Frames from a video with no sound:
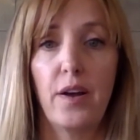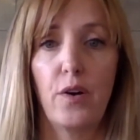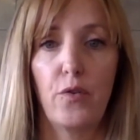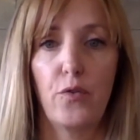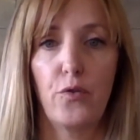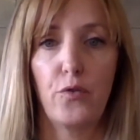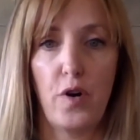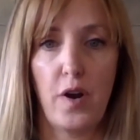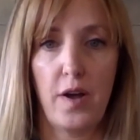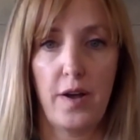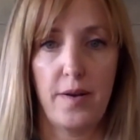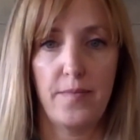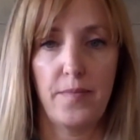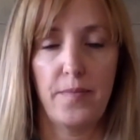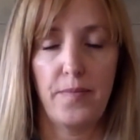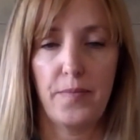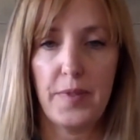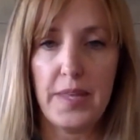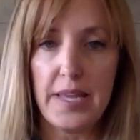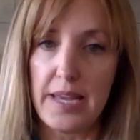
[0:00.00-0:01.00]
from
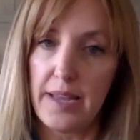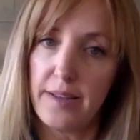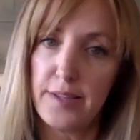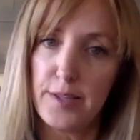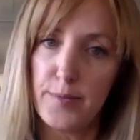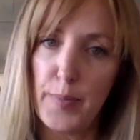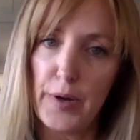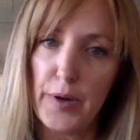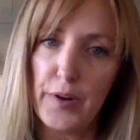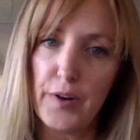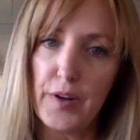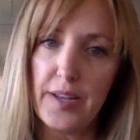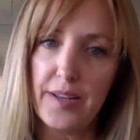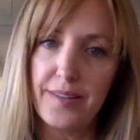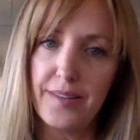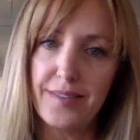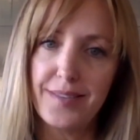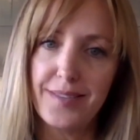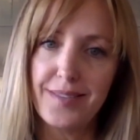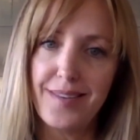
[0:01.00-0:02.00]
the
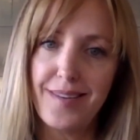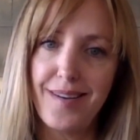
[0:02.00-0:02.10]
experience.